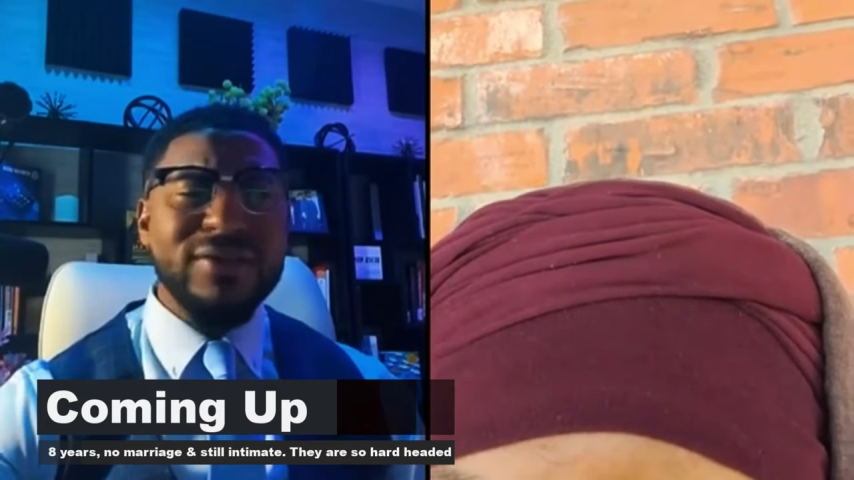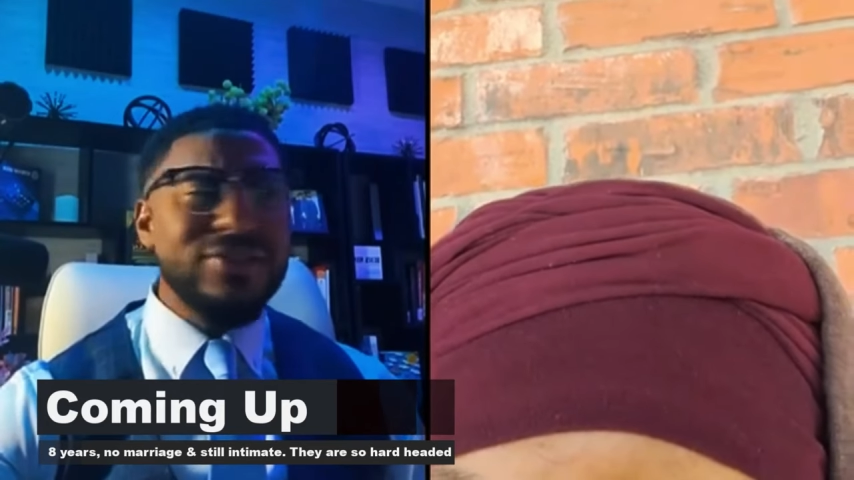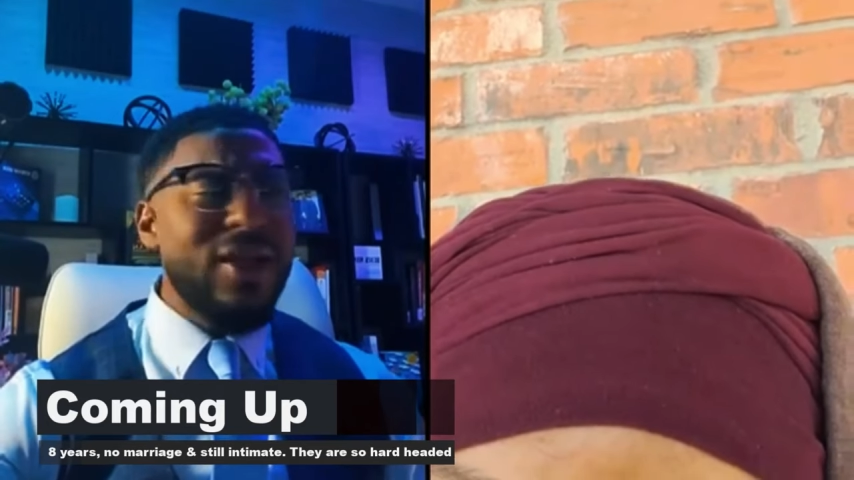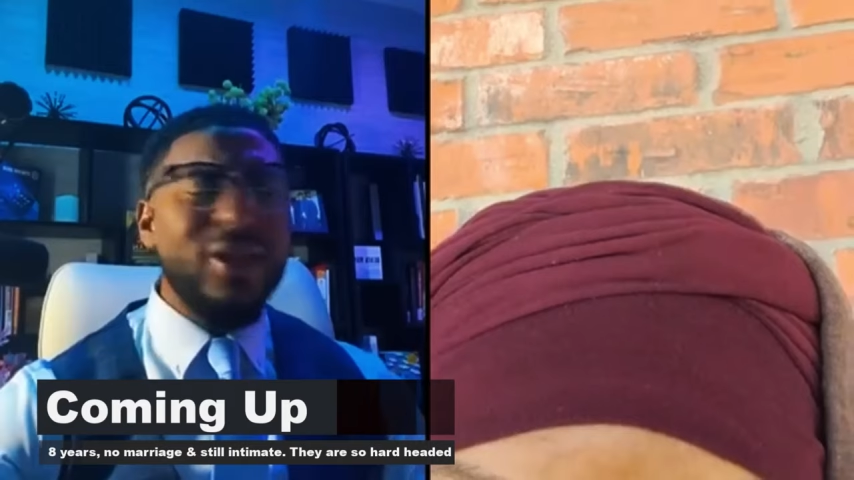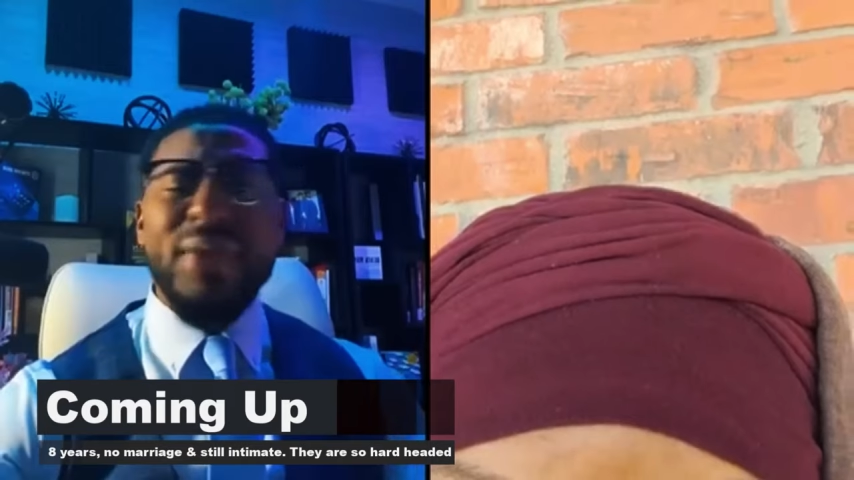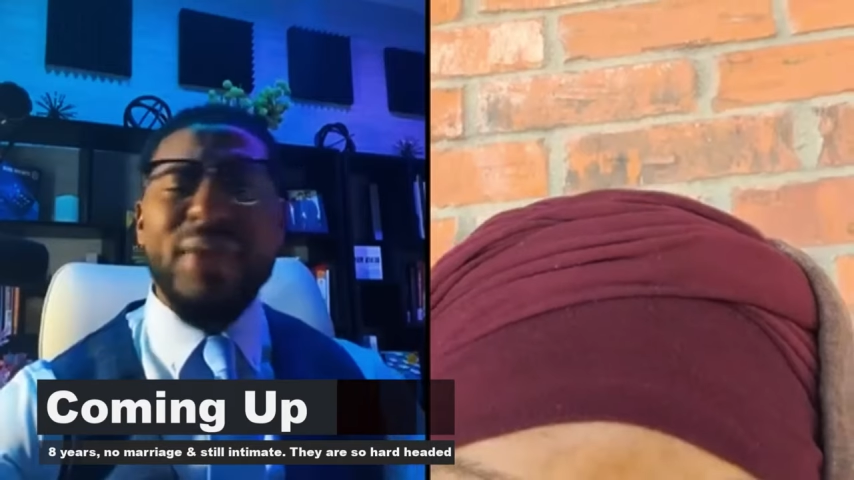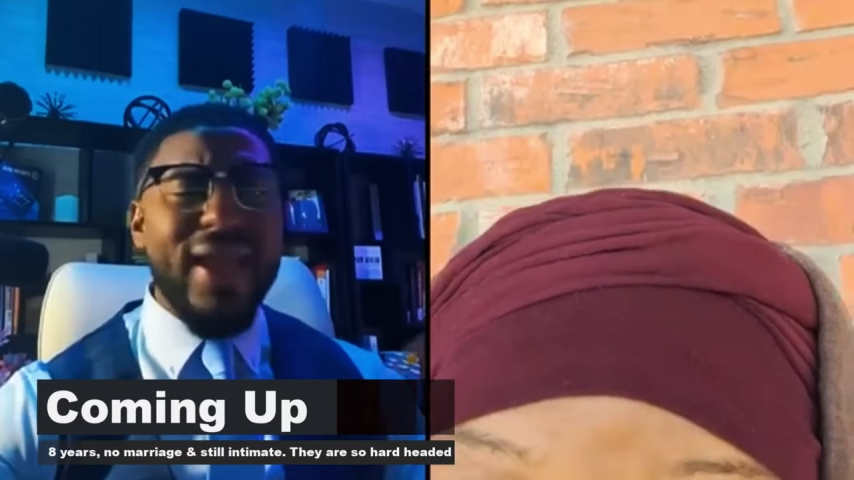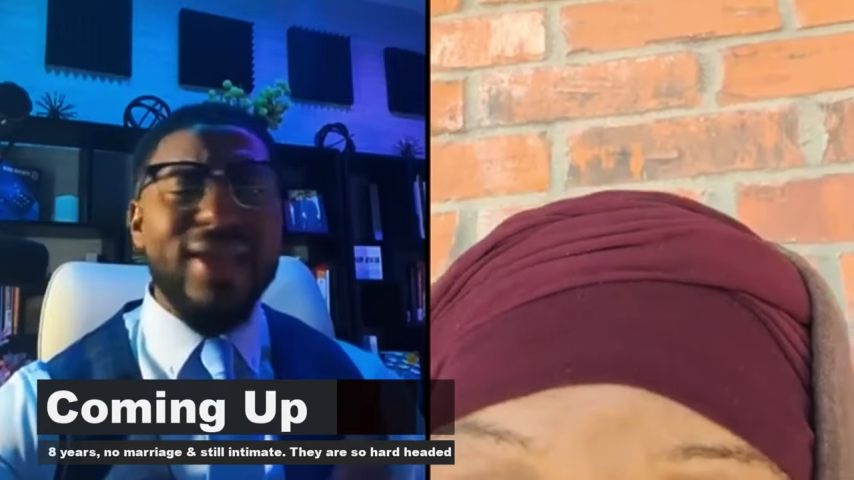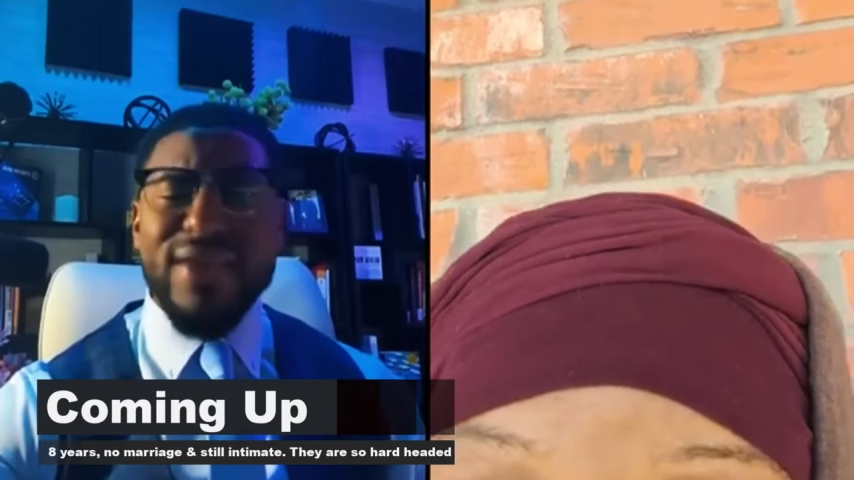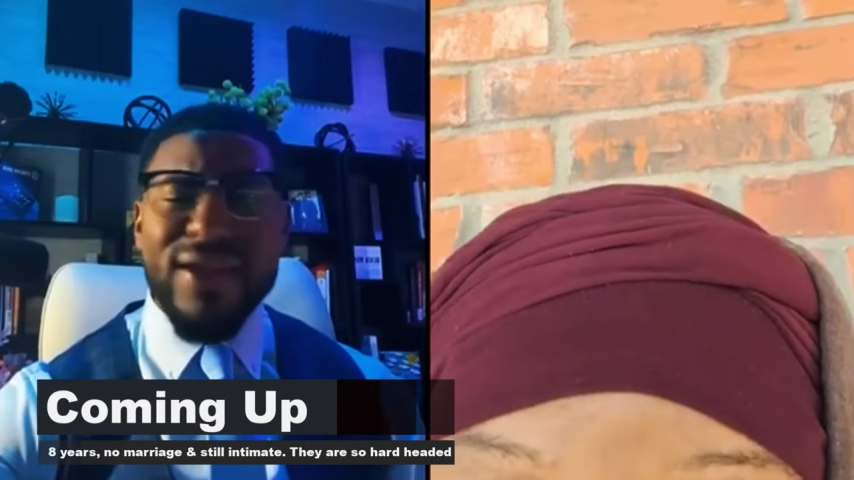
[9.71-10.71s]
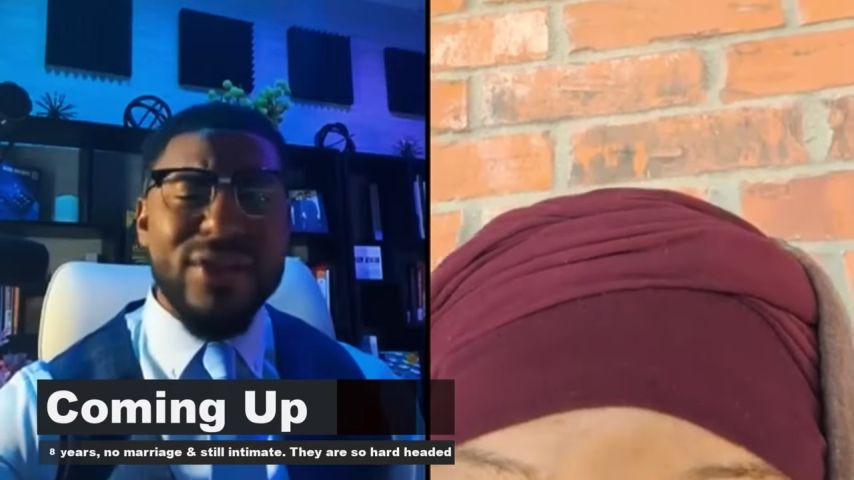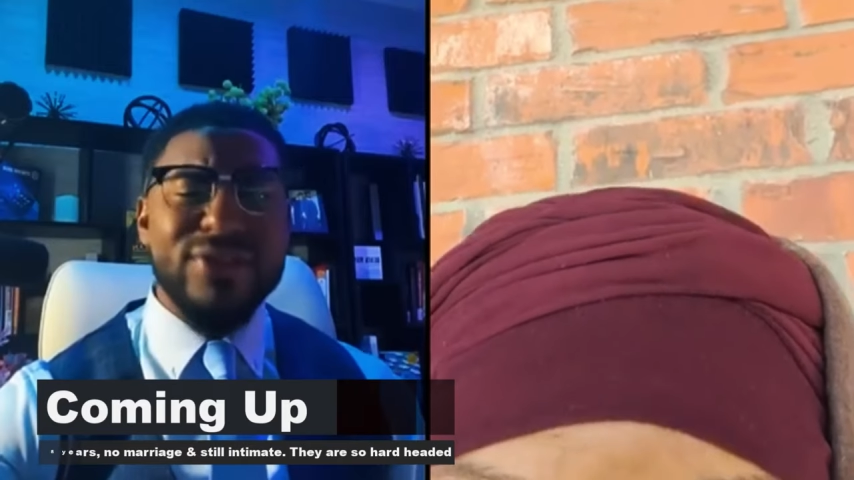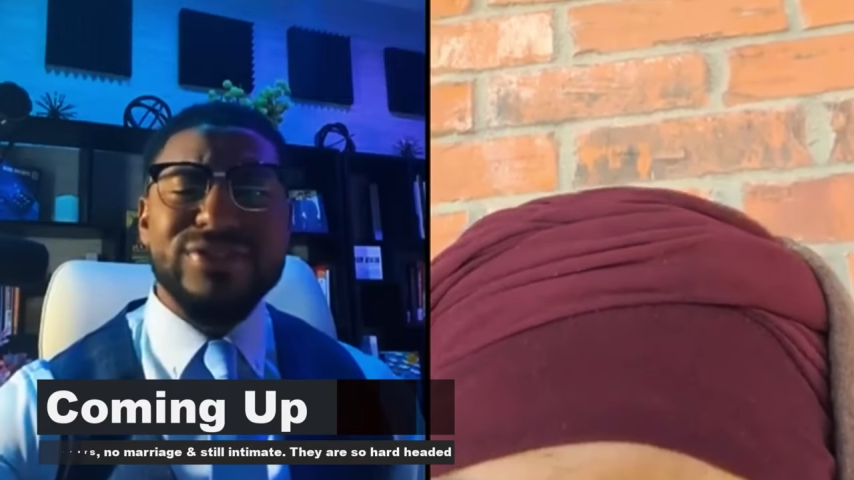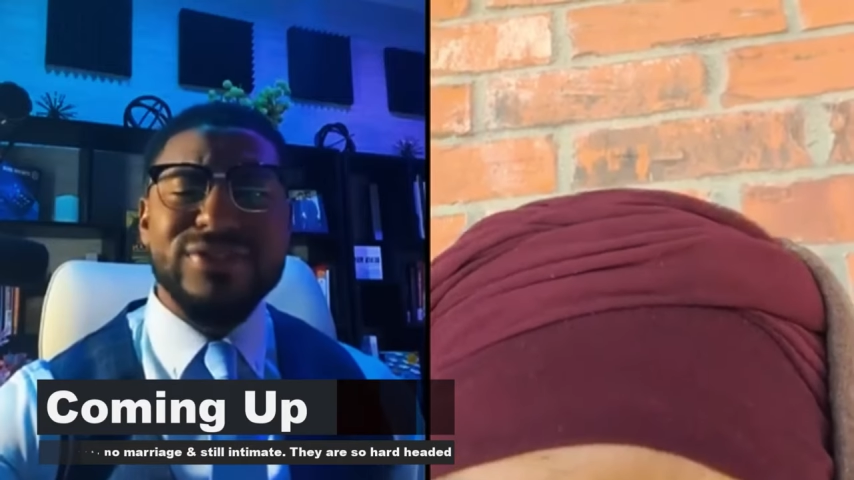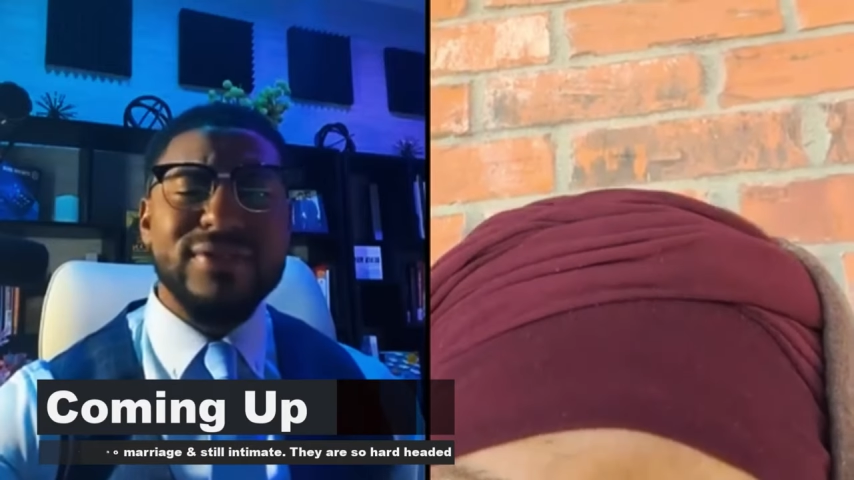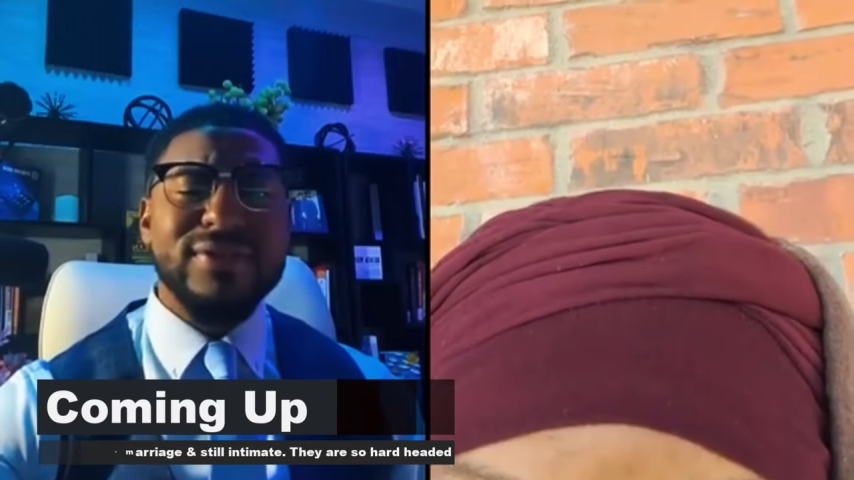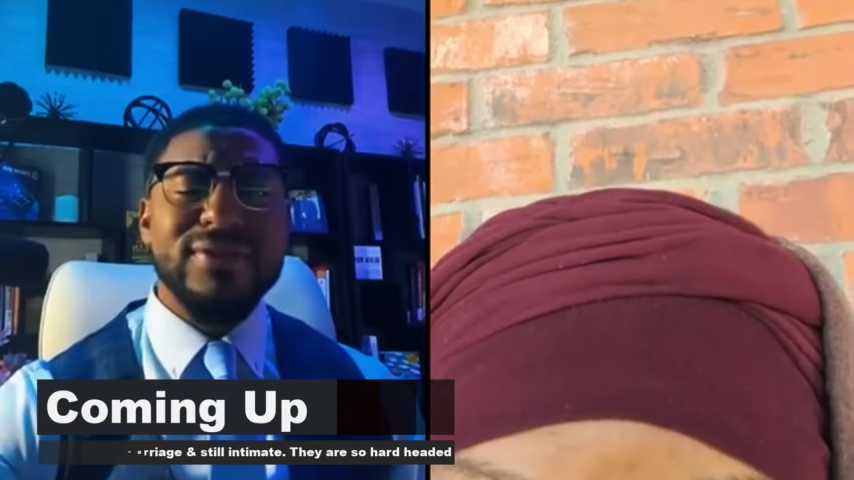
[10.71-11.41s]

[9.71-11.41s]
It's already been 8 years.